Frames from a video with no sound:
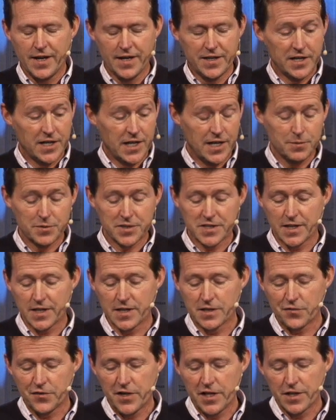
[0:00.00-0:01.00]
and he keeps to
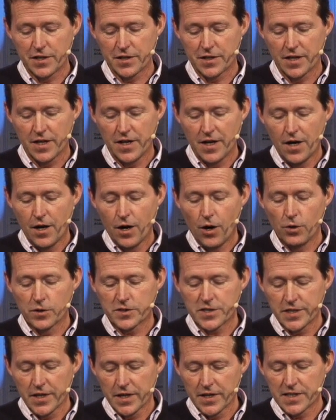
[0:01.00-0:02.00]
his vegan
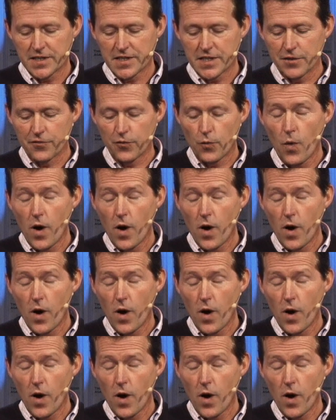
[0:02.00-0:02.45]
alternative.